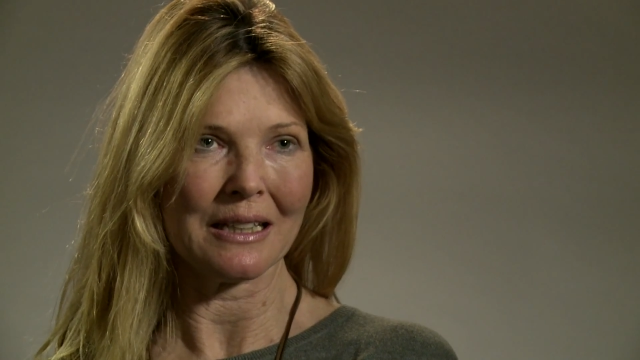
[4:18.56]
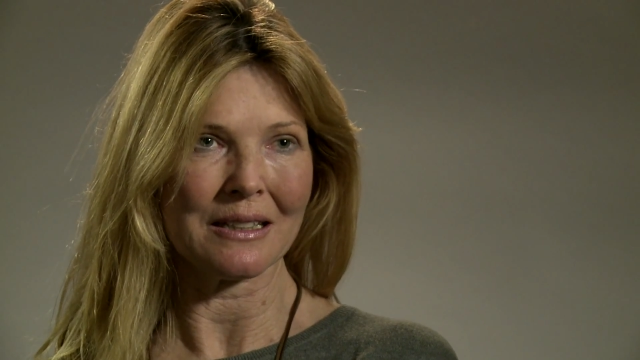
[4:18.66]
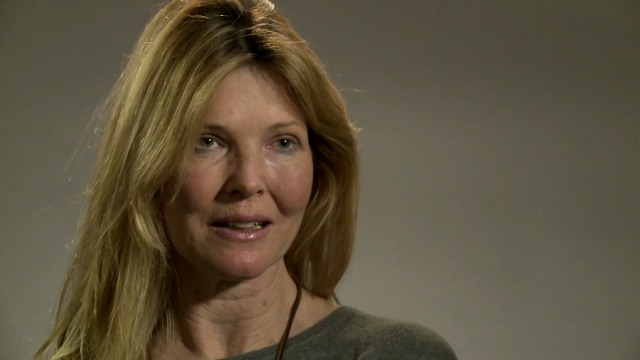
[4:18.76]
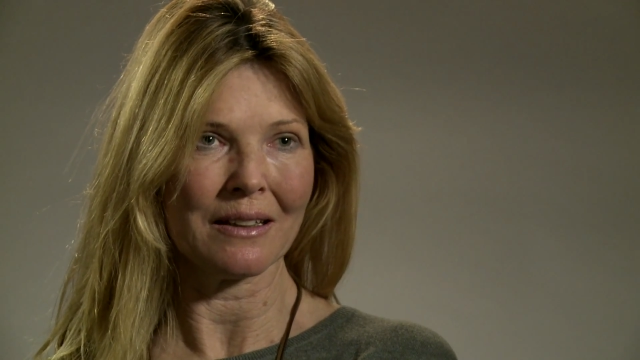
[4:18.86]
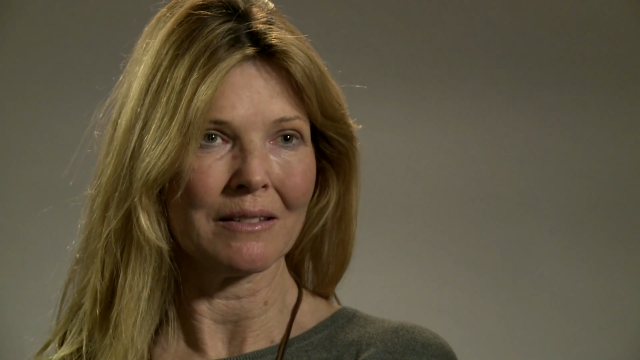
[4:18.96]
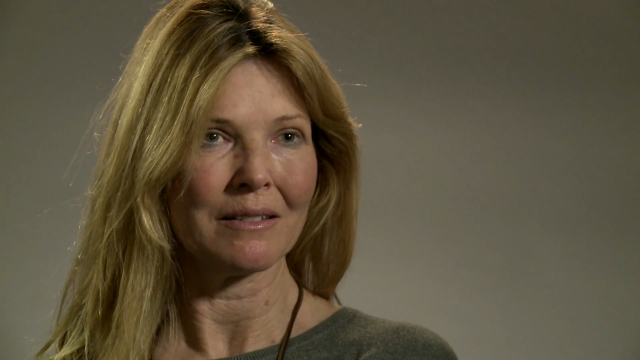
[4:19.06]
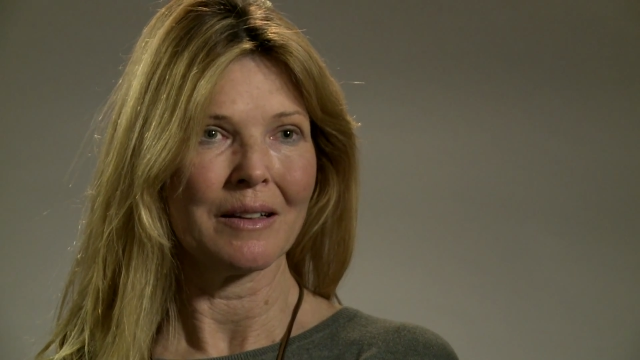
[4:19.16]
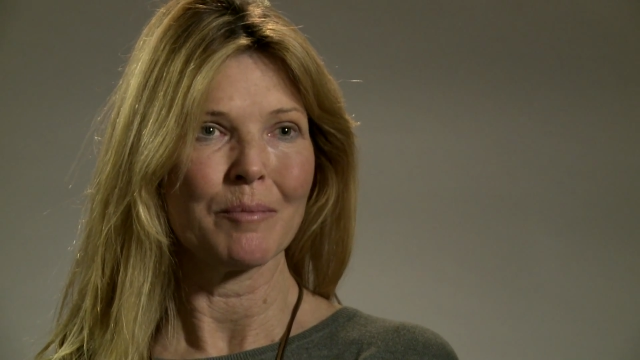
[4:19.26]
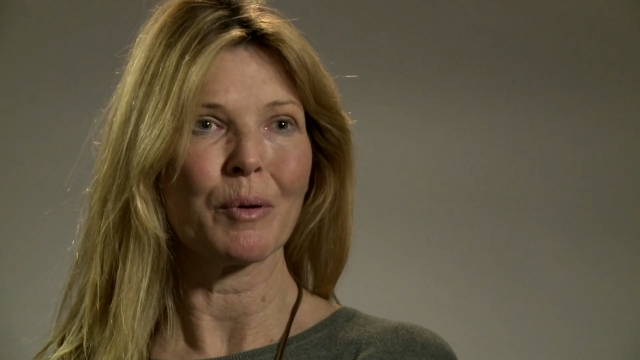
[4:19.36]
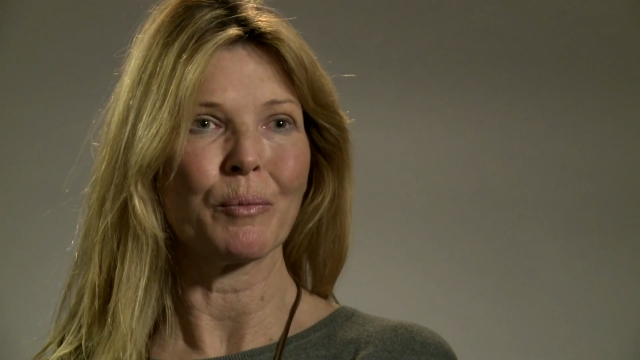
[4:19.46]
eater,
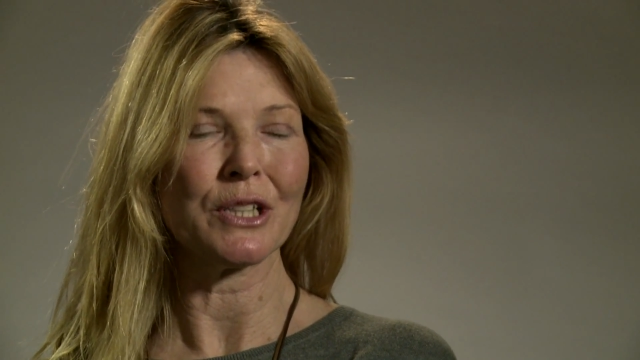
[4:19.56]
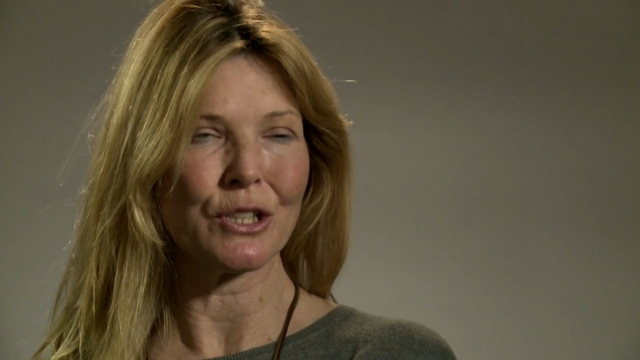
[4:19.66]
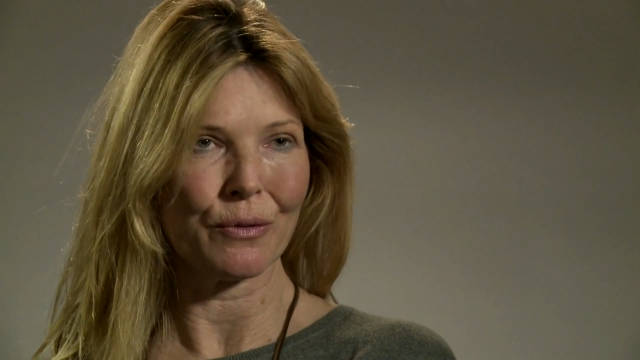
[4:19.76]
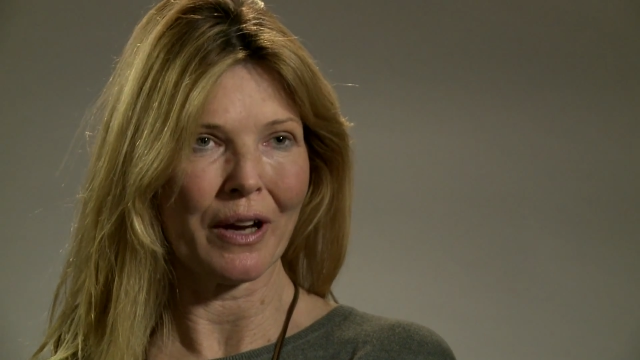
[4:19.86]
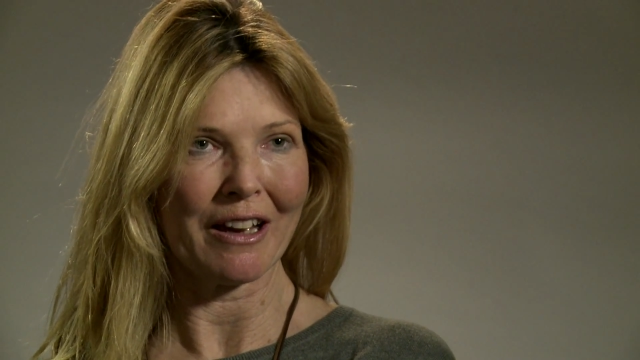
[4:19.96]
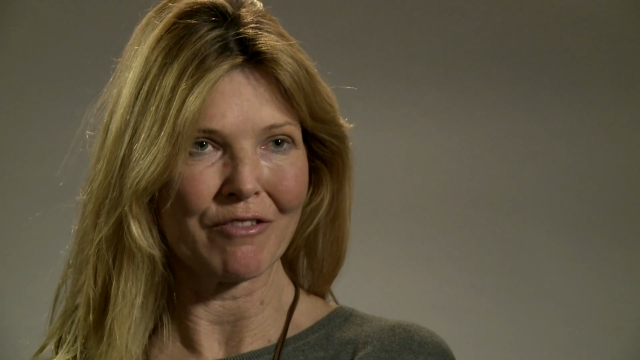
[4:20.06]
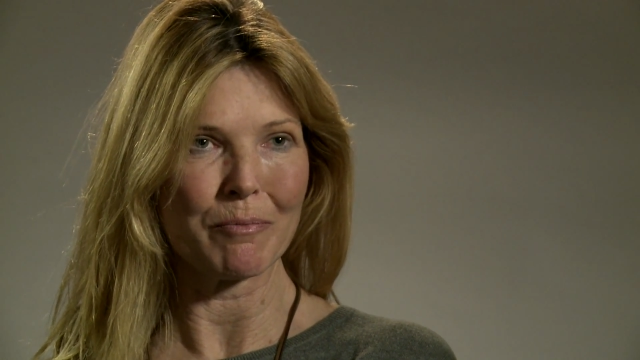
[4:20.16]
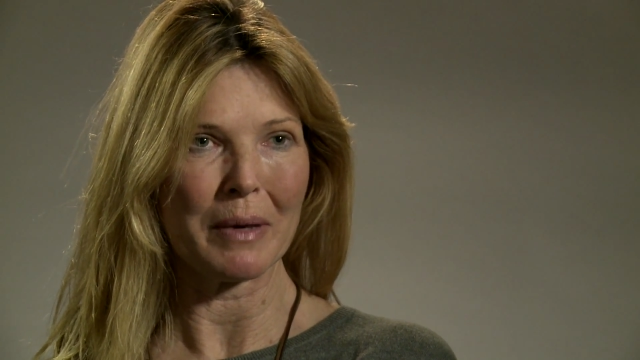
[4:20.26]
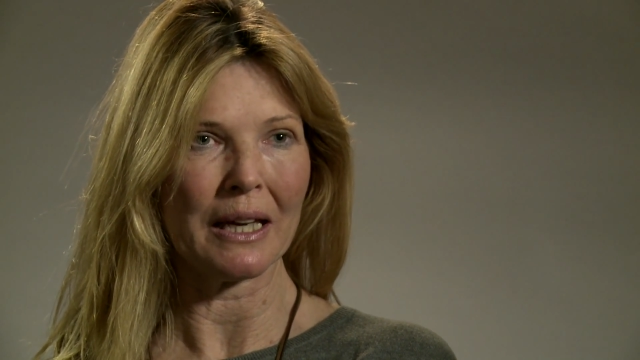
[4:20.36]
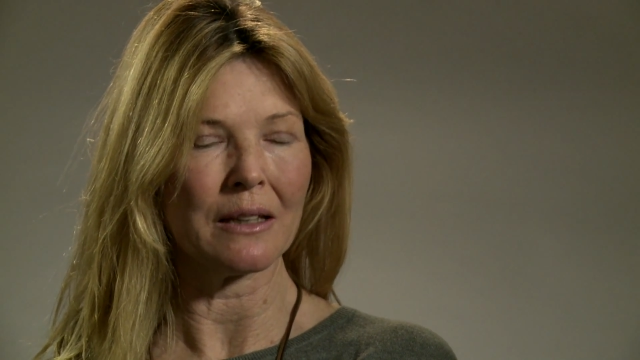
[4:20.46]
but we do have
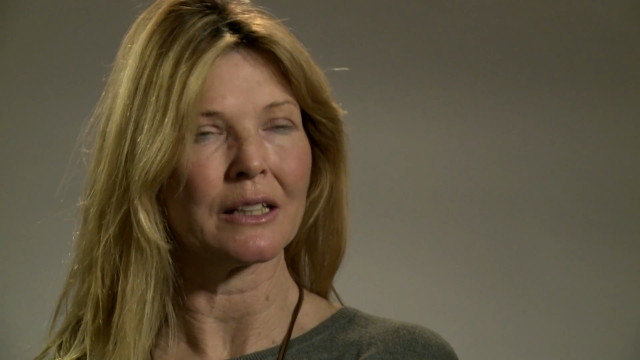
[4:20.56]
meat.